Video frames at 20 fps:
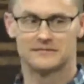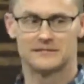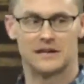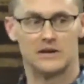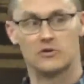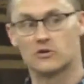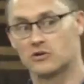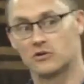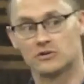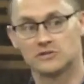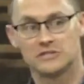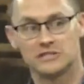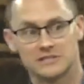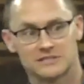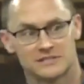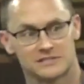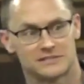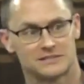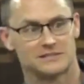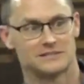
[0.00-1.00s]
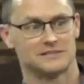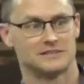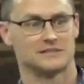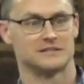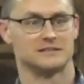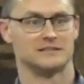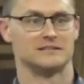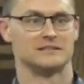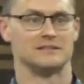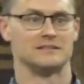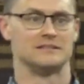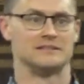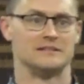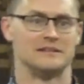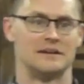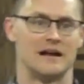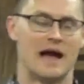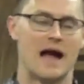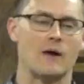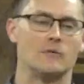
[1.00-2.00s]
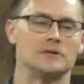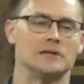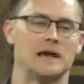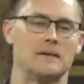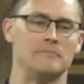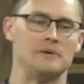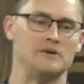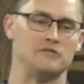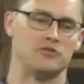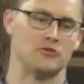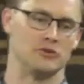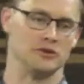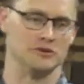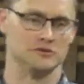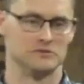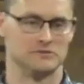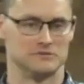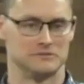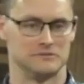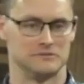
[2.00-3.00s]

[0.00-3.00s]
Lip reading: ¿Que no conozco? How would that be for you?